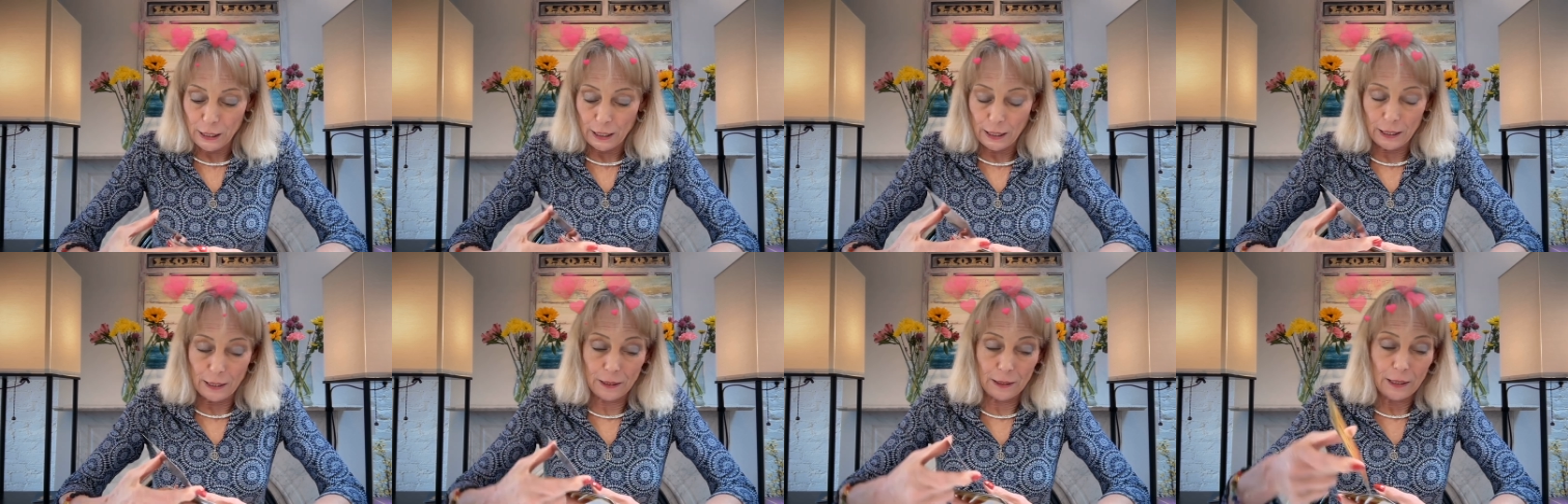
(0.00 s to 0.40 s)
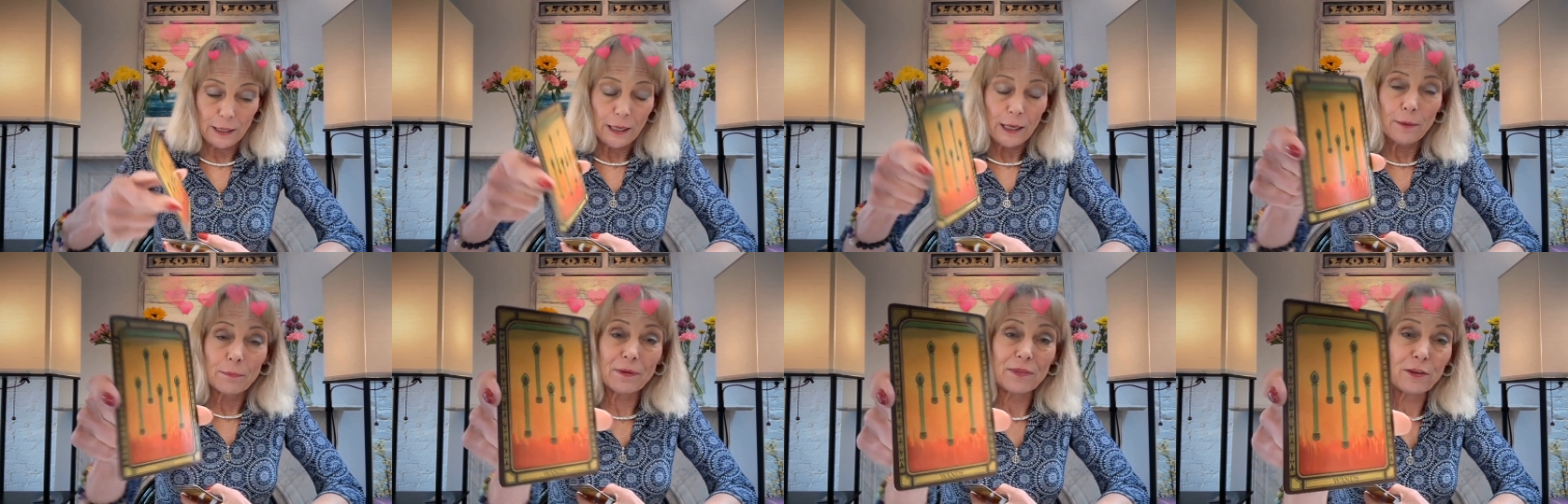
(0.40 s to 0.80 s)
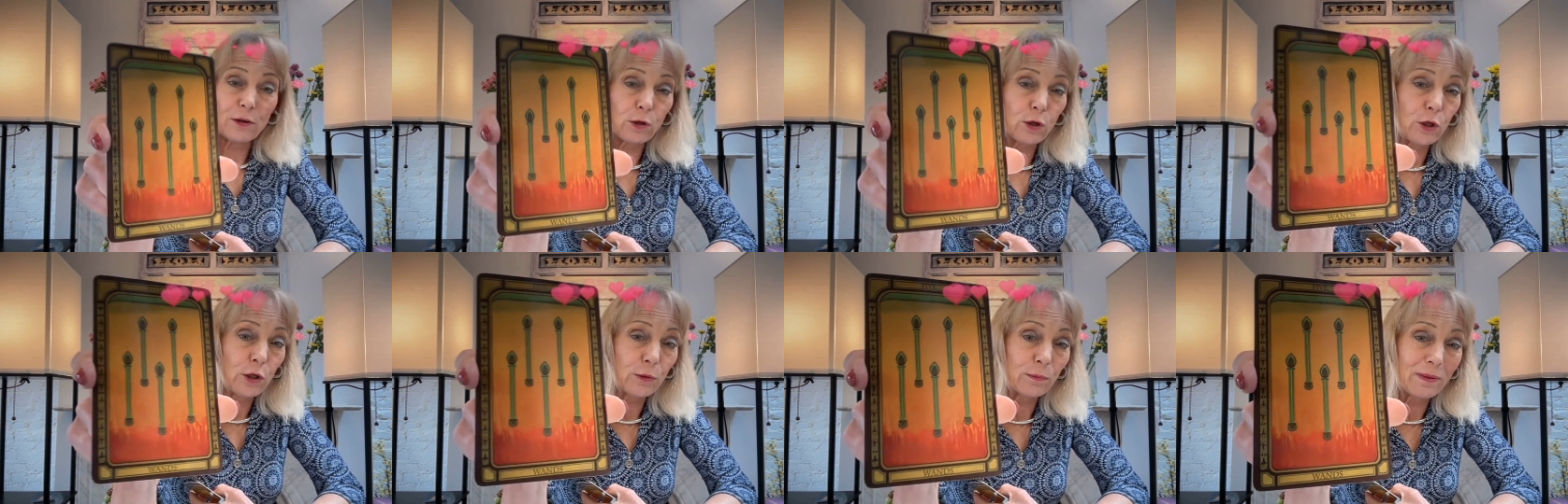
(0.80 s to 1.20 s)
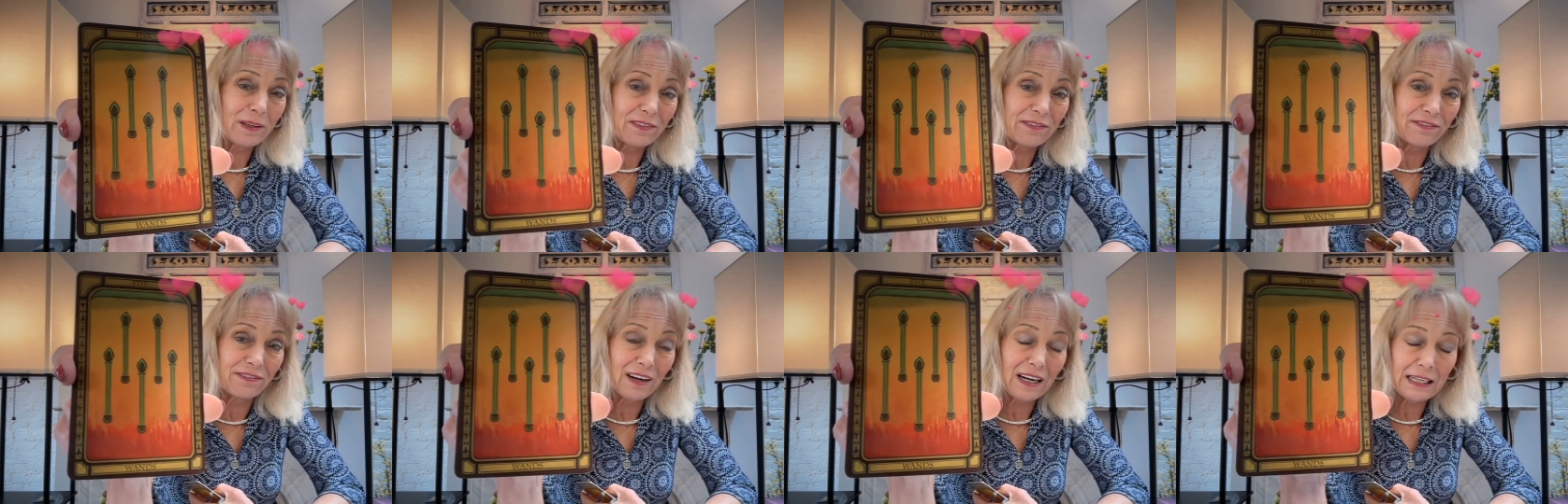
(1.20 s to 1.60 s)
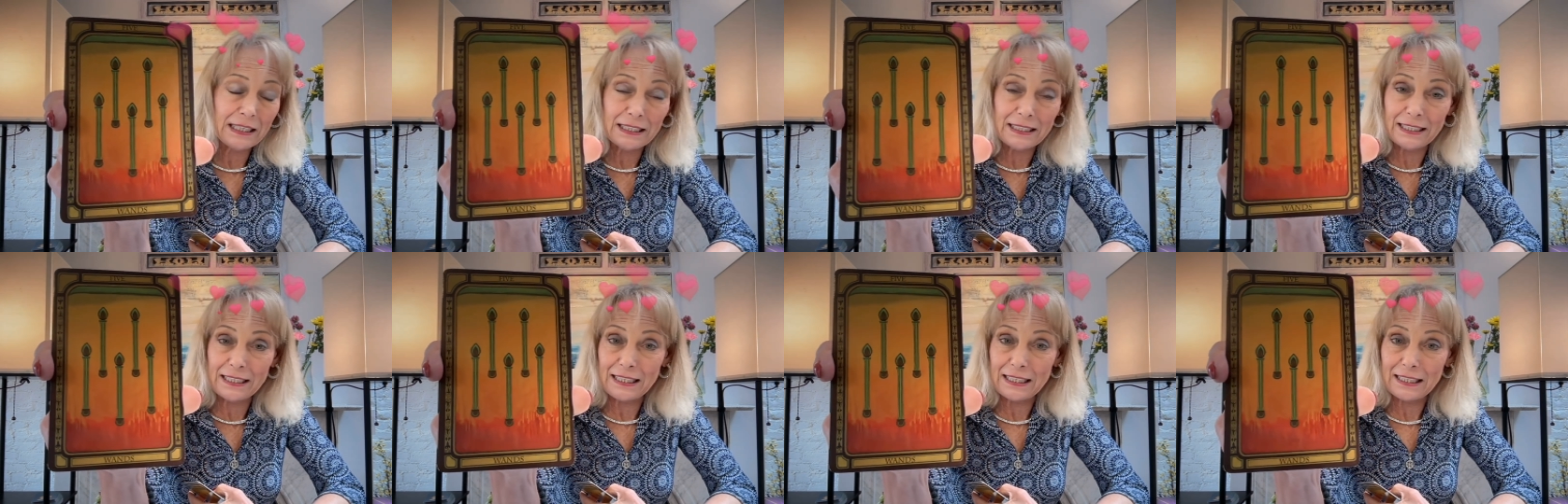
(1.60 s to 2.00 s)
Uh, but there could be
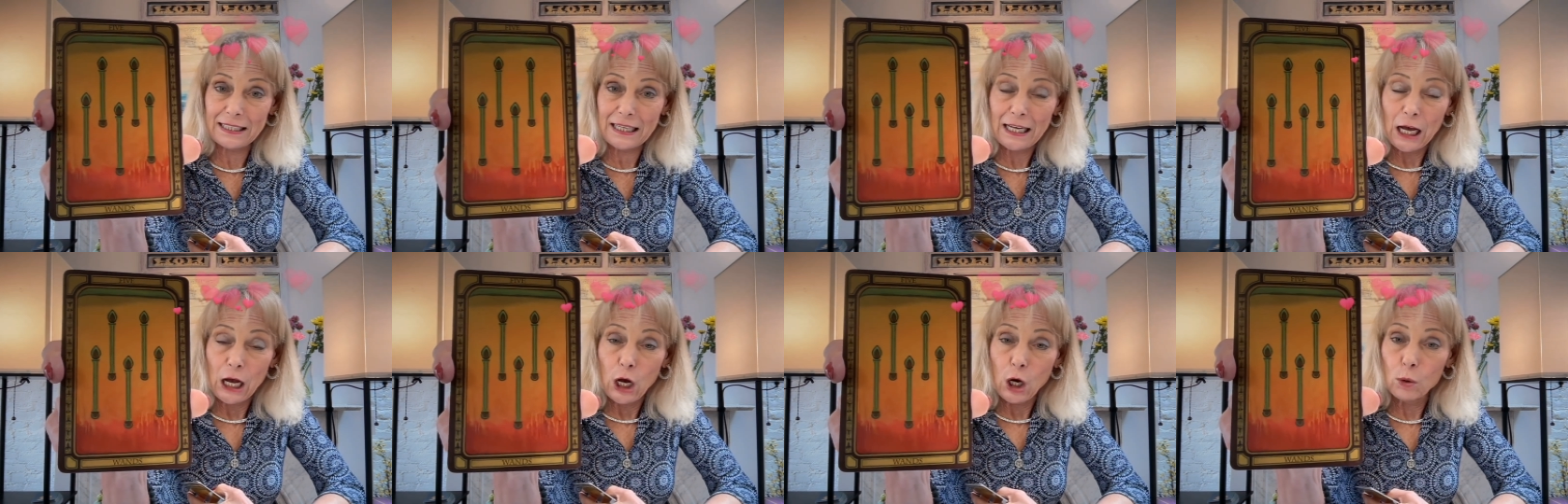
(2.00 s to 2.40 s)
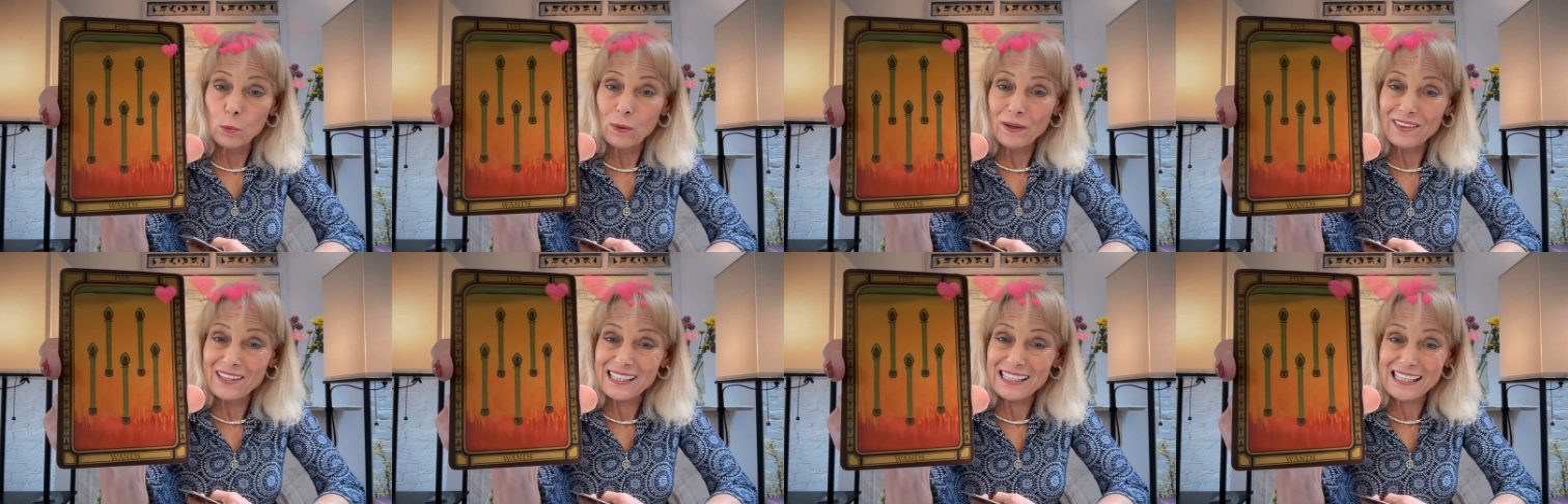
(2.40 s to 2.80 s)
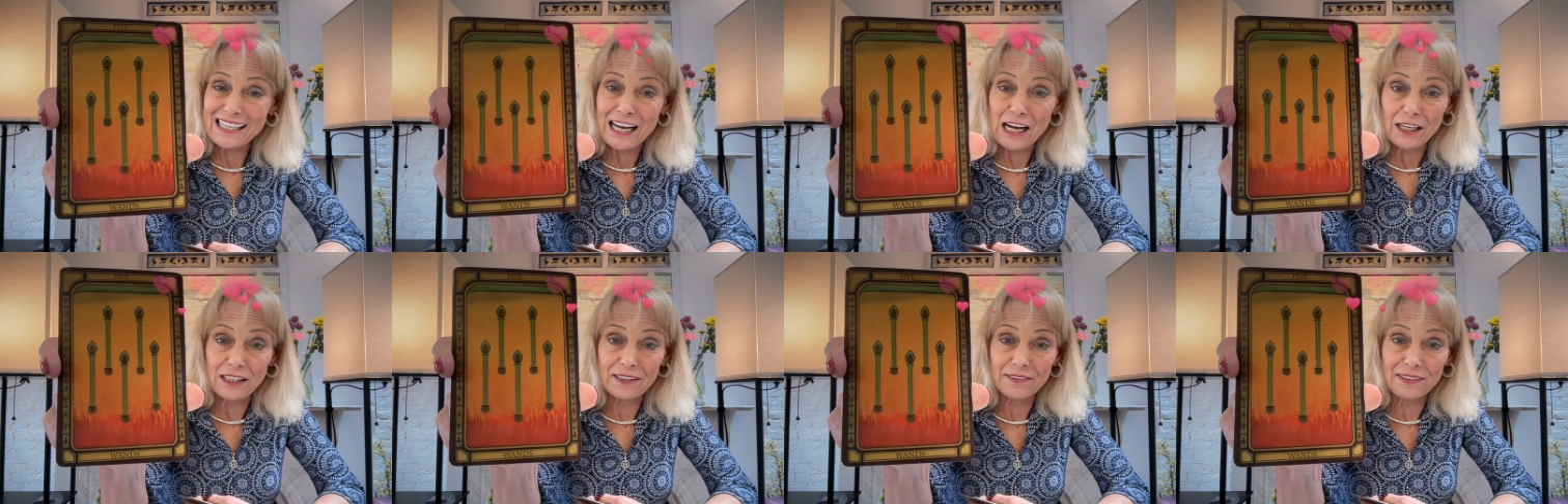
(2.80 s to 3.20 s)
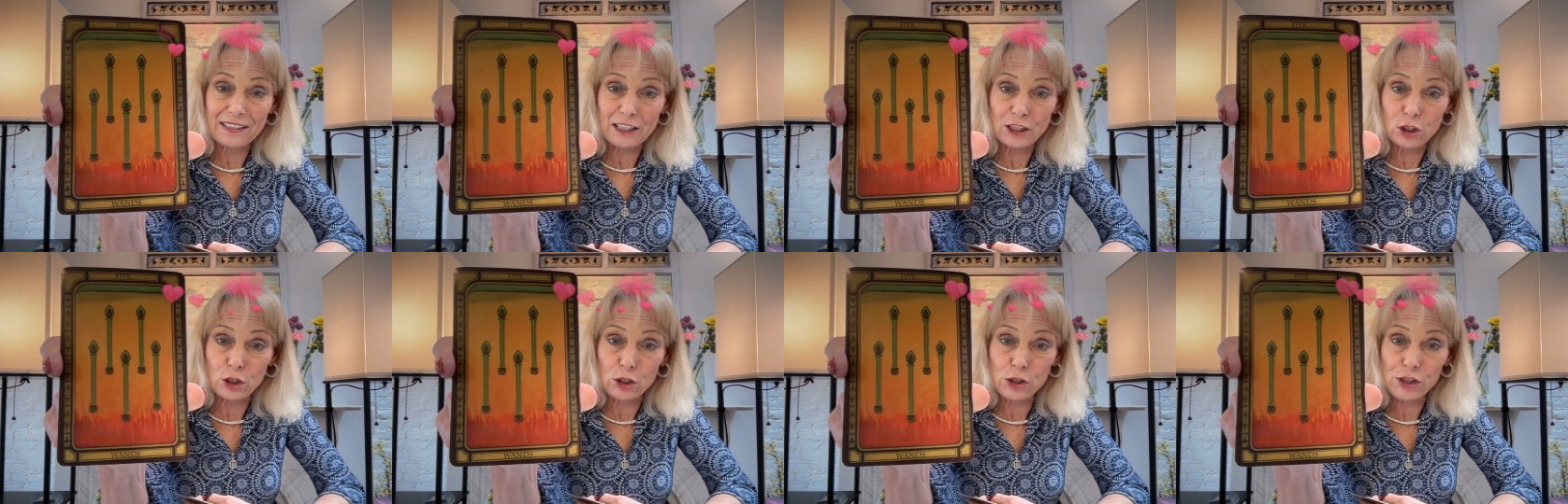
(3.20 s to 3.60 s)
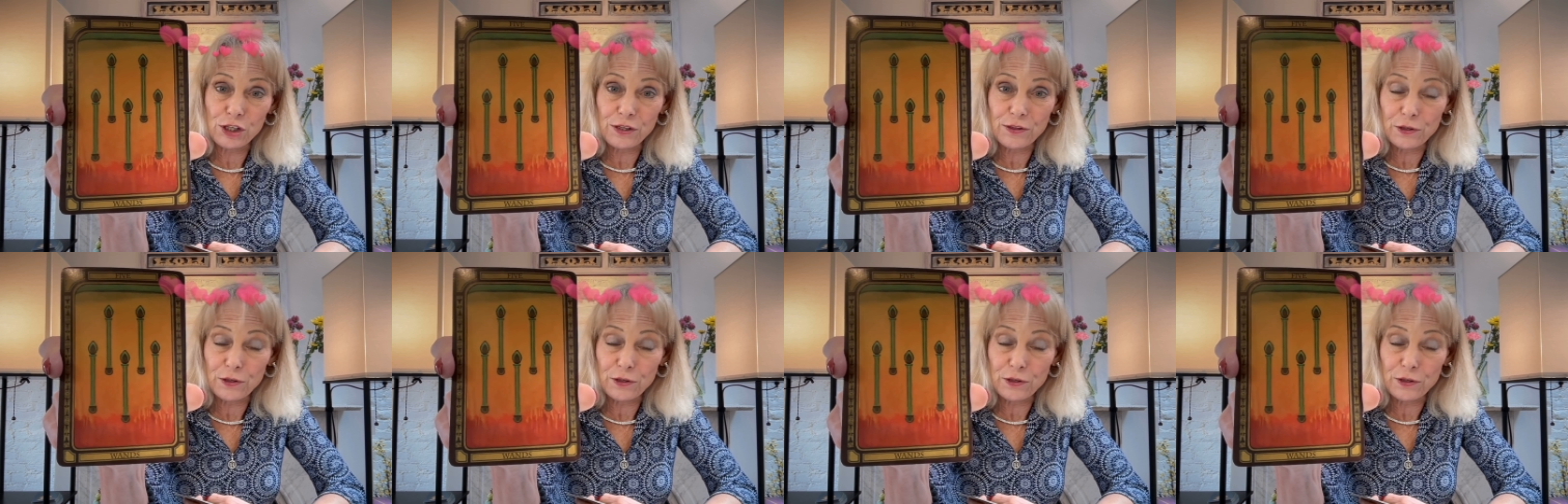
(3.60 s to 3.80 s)
fighting uh, with this kind of energy.